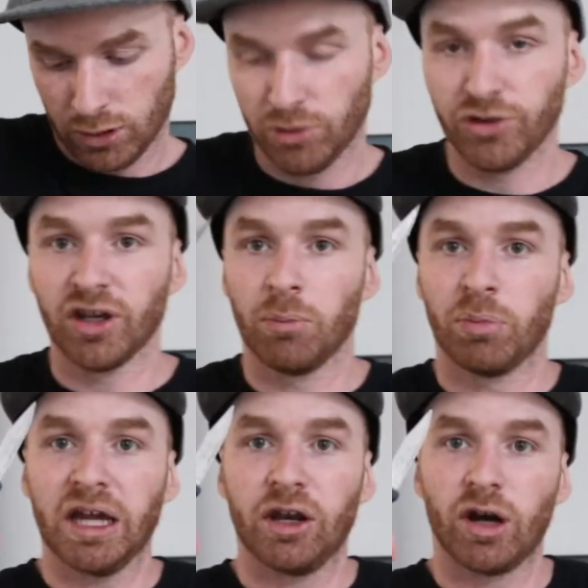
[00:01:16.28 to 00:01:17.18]
I'm using a
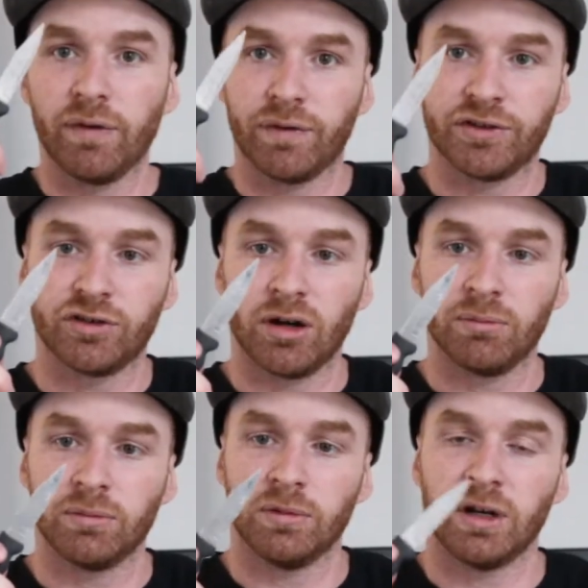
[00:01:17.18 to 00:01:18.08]
bigger knife this
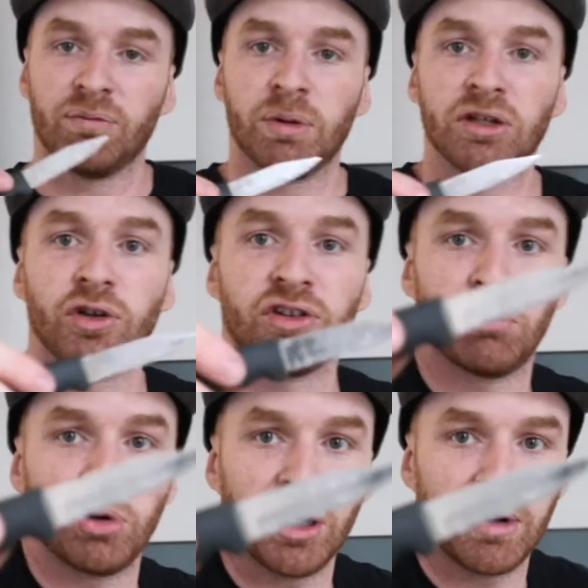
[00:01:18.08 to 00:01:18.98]
time. I've been
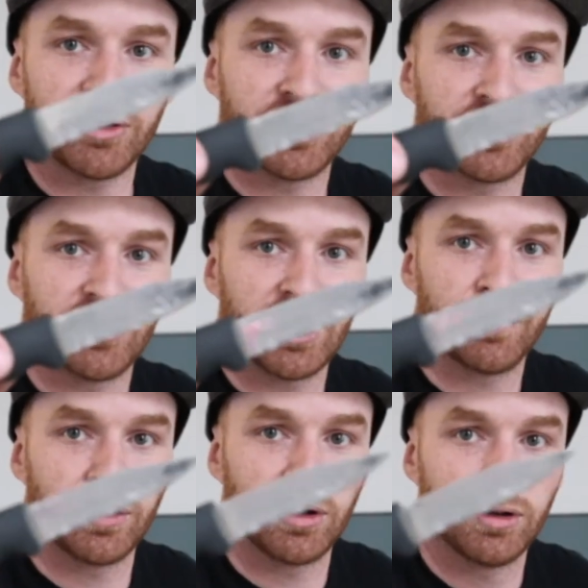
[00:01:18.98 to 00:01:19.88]
using pretty much this thing
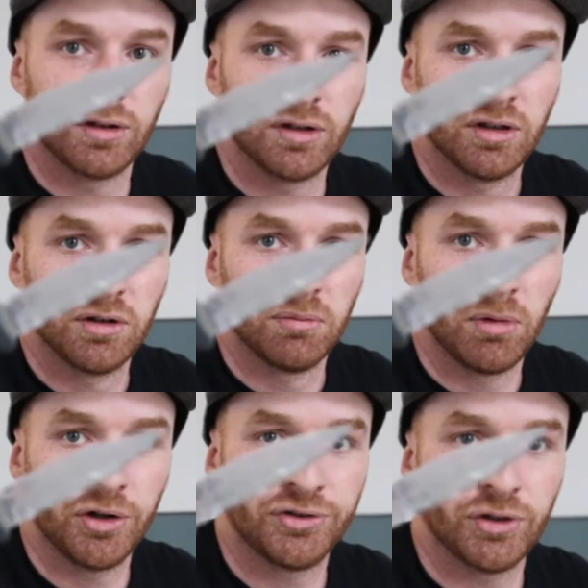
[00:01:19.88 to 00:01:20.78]
for
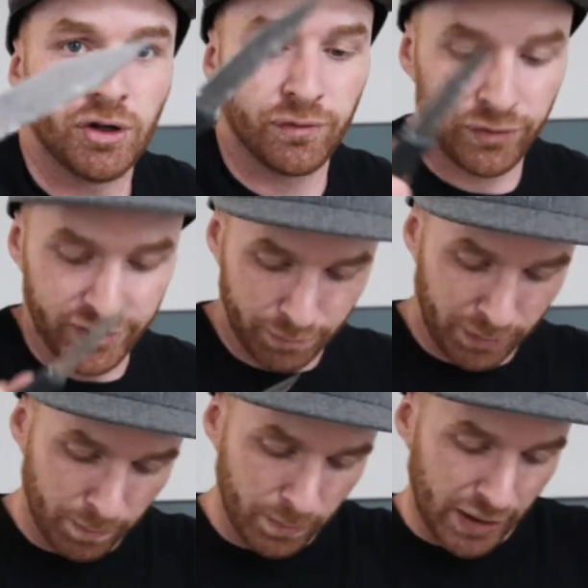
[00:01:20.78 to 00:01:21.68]
most of the
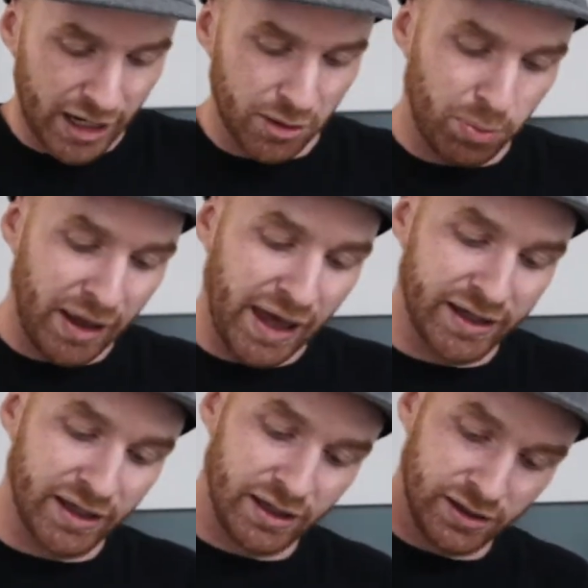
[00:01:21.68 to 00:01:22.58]

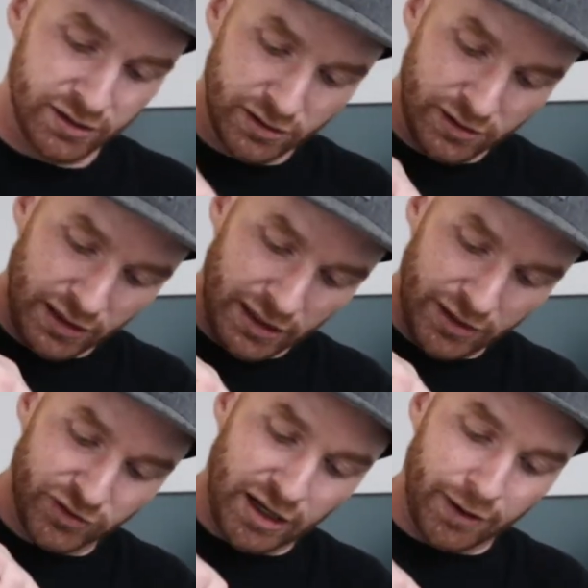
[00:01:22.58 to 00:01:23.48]
unpacking and
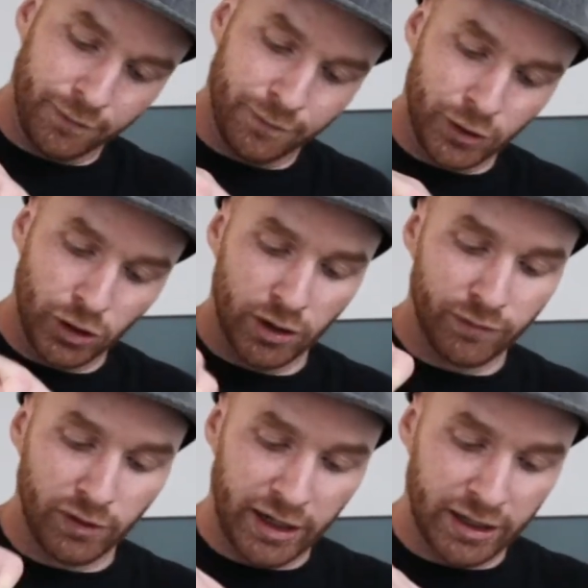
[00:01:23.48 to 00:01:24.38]
it's like full
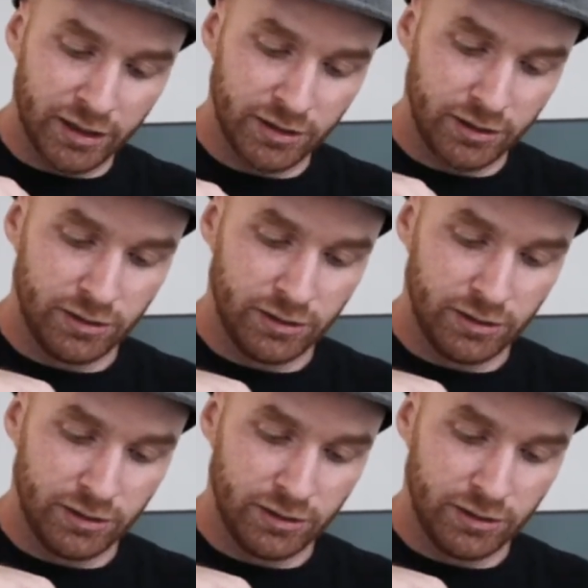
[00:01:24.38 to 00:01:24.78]
of like